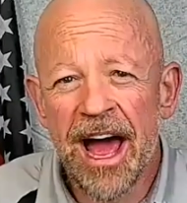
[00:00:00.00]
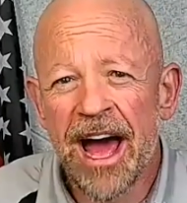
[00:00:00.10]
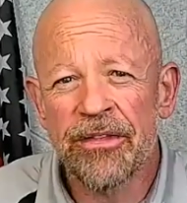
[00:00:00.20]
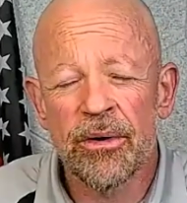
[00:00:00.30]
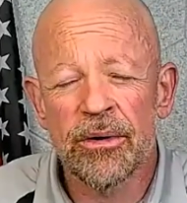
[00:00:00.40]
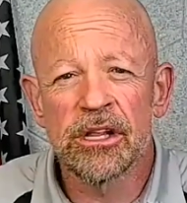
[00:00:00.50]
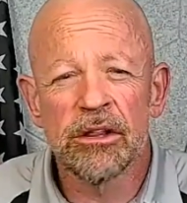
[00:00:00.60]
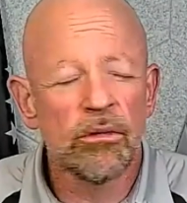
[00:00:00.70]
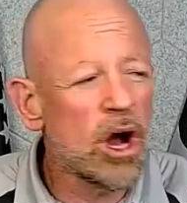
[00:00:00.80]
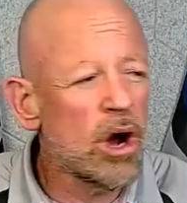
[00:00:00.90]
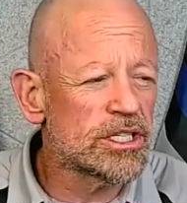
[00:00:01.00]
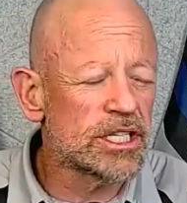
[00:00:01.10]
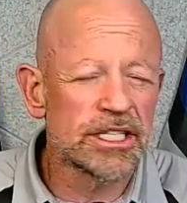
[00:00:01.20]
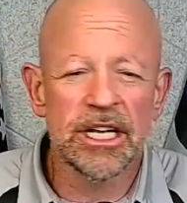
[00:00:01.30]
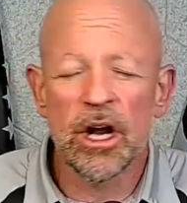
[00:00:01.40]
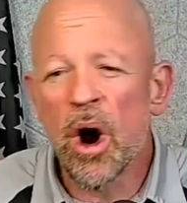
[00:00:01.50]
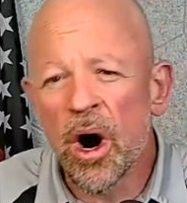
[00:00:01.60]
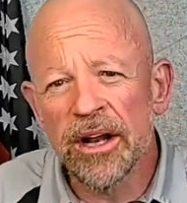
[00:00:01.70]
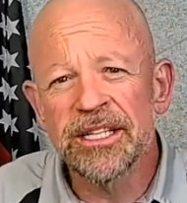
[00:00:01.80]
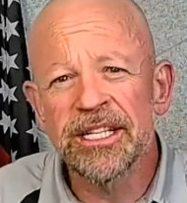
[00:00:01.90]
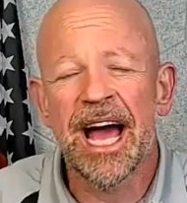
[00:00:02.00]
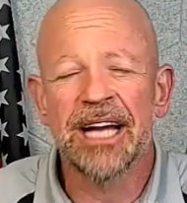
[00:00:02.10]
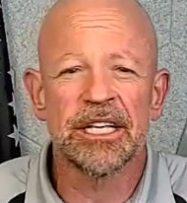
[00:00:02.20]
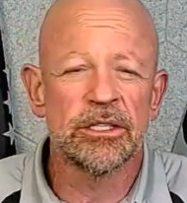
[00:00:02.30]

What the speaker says: atherosclerosis and heart attacks